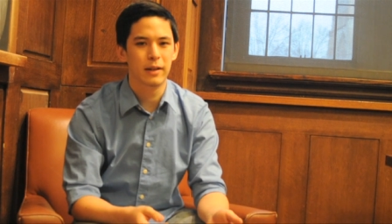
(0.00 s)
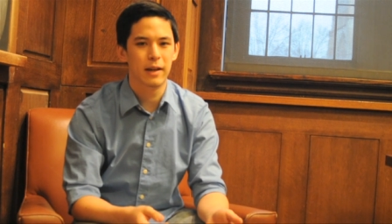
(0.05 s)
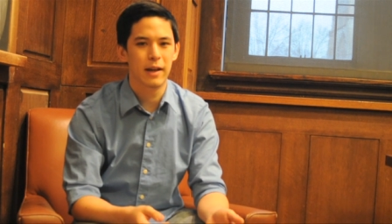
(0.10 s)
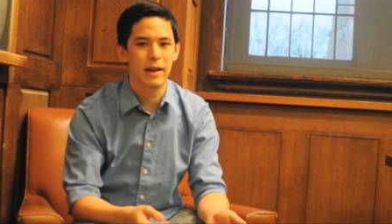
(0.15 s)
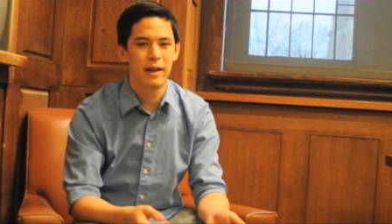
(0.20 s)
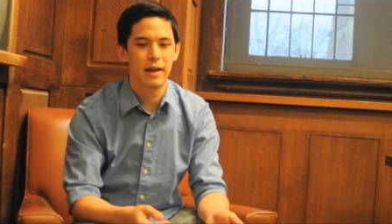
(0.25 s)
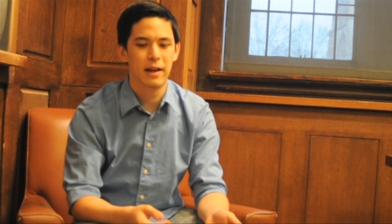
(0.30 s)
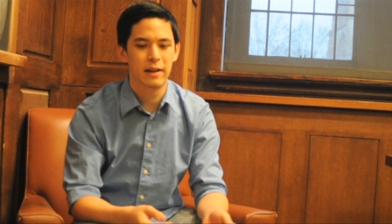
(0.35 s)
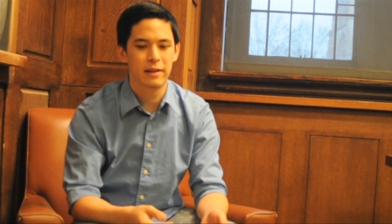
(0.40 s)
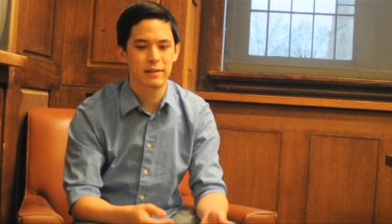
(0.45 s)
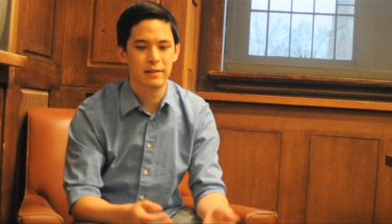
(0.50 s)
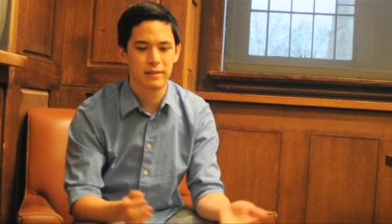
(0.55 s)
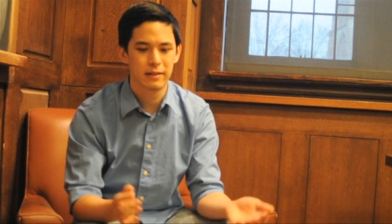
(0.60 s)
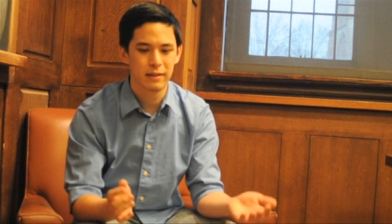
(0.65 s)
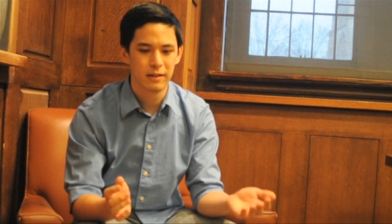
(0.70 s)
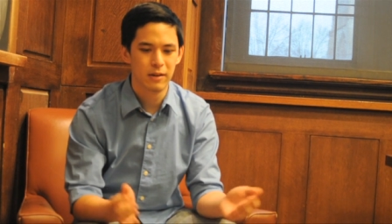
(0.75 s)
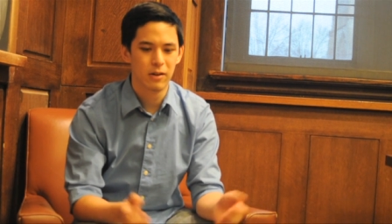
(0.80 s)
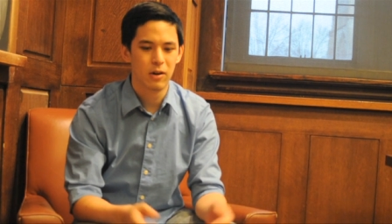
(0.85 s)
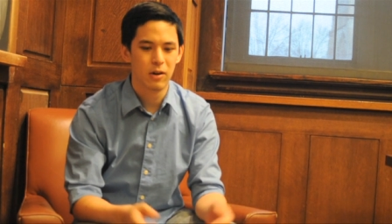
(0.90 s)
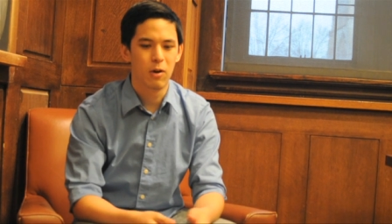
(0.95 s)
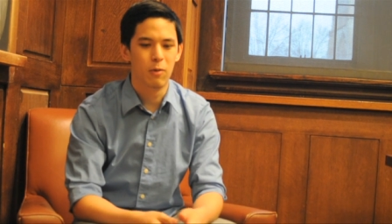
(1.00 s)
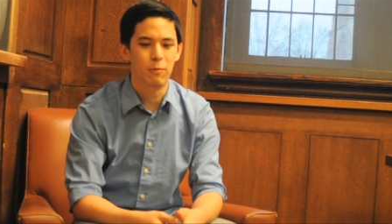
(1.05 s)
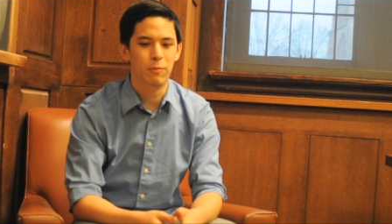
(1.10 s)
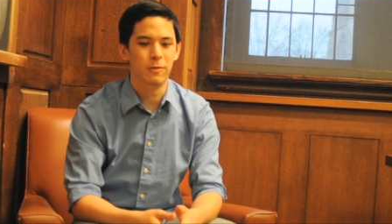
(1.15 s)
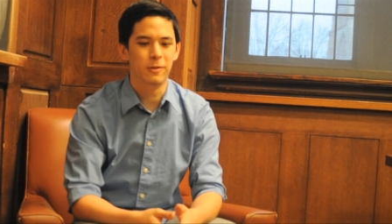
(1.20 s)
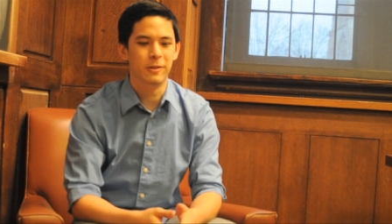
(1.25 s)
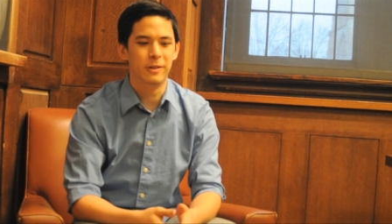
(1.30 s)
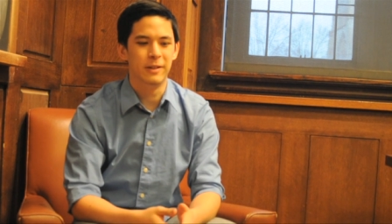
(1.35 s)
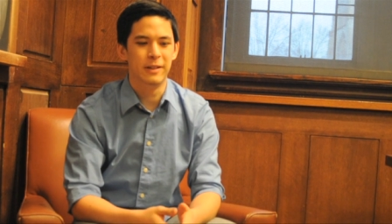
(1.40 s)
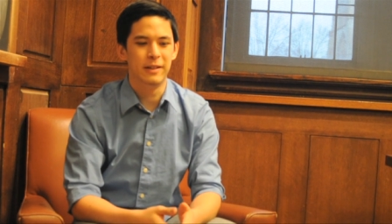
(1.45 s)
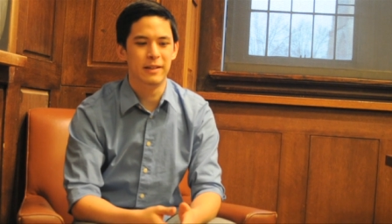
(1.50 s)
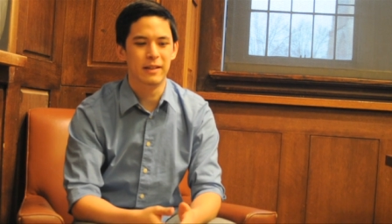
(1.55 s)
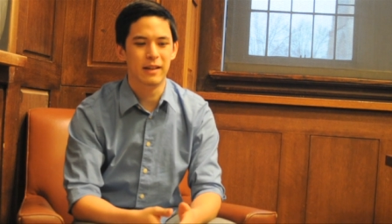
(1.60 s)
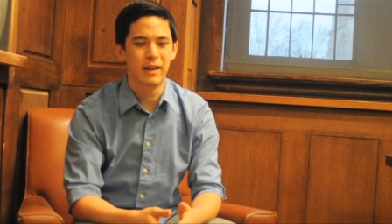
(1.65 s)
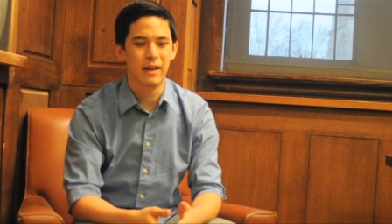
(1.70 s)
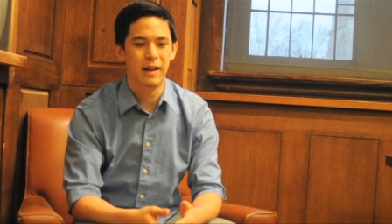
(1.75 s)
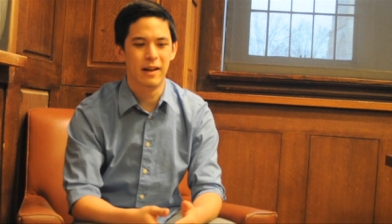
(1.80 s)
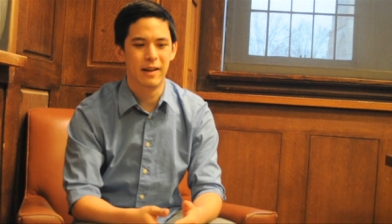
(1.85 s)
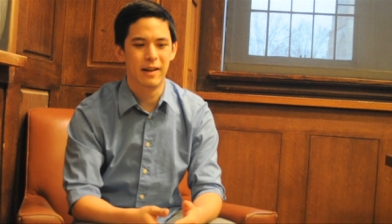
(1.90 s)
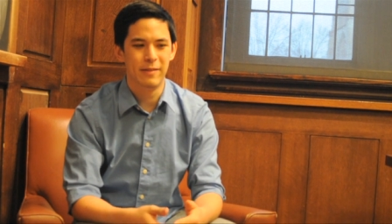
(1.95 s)
And hopefully
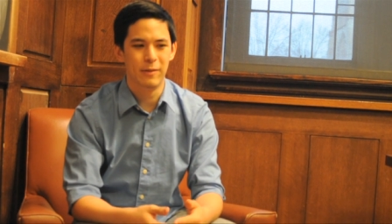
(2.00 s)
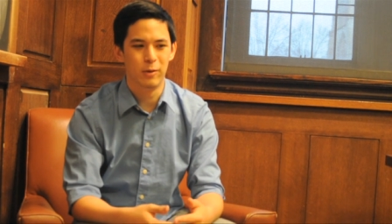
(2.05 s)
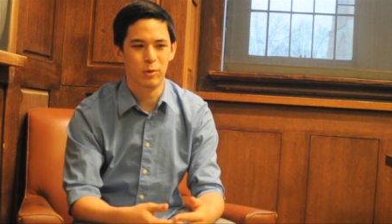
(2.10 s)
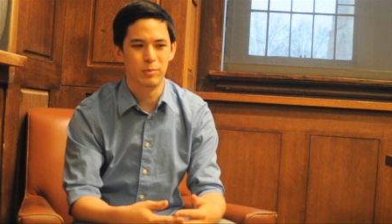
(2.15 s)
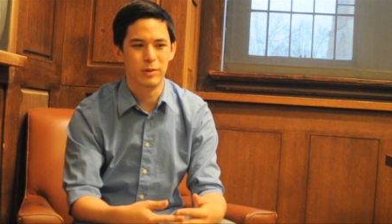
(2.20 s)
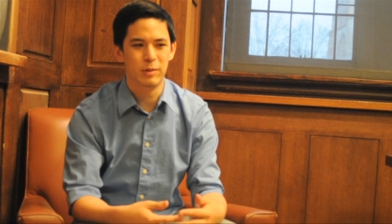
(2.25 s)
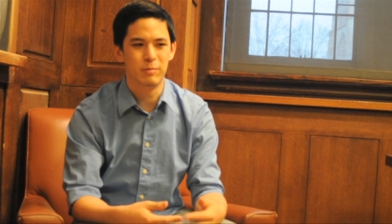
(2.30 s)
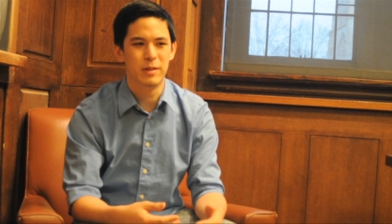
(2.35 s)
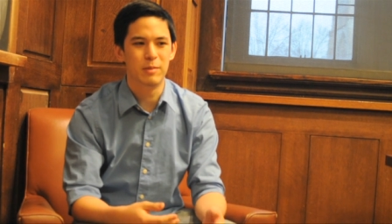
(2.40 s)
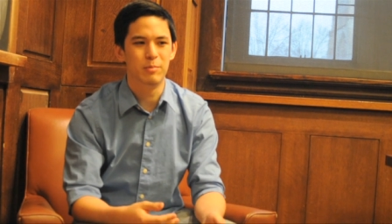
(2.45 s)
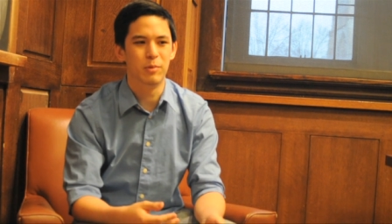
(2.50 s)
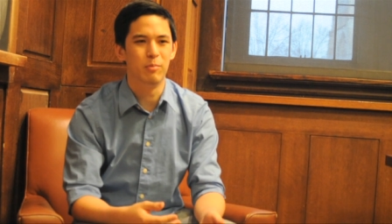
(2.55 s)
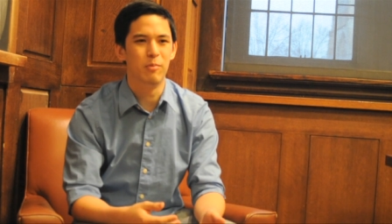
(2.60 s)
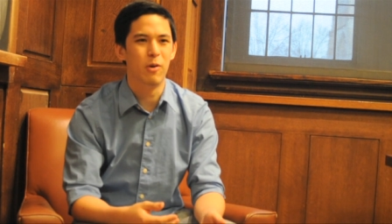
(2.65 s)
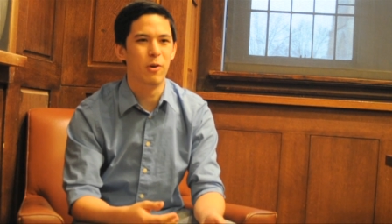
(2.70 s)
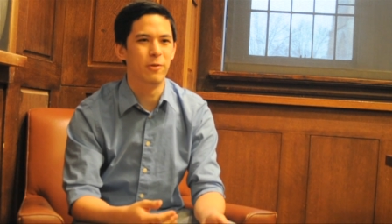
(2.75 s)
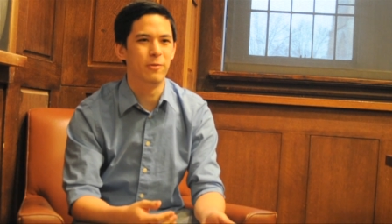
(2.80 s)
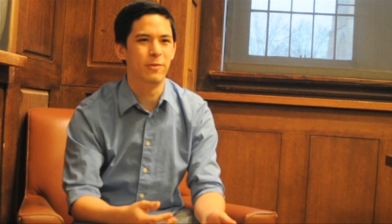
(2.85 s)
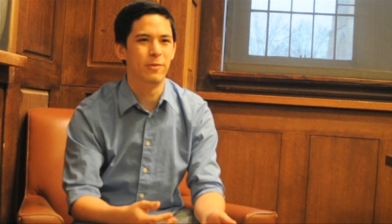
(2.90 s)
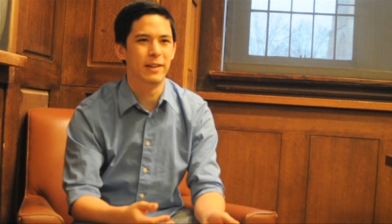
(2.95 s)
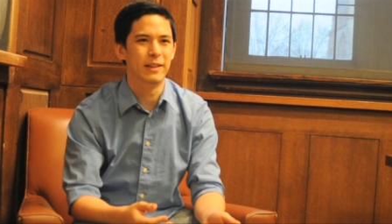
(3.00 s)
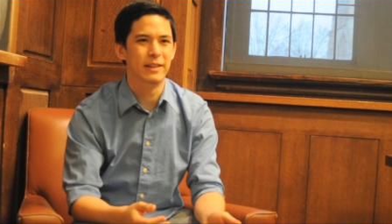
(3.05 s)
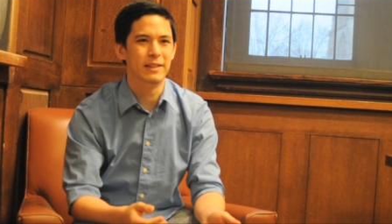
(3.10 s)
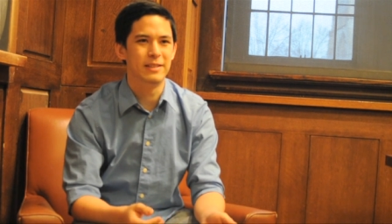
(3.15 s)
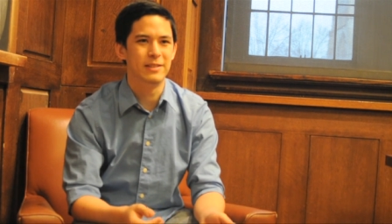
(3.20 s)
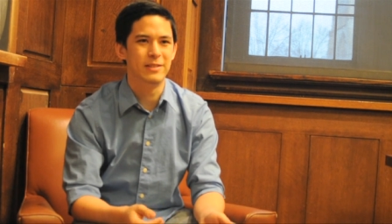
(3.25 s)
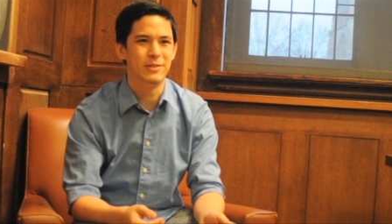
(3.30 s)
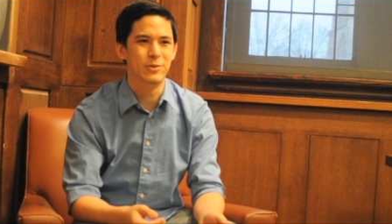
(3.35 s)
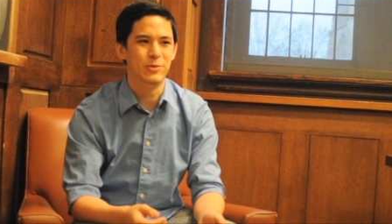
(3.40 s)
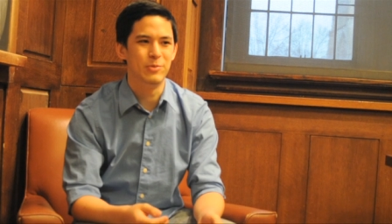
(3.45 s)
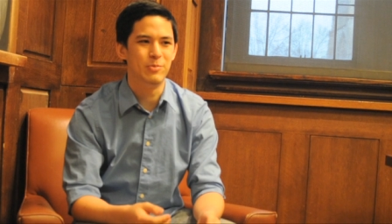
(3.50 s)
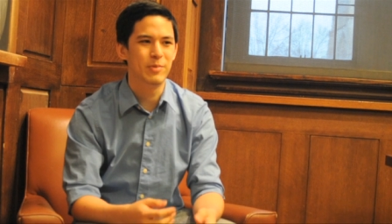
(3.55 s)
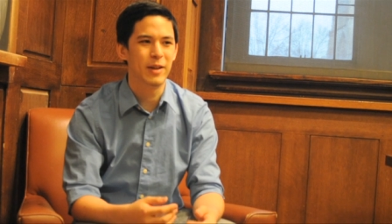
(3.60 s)
there will be people motivated to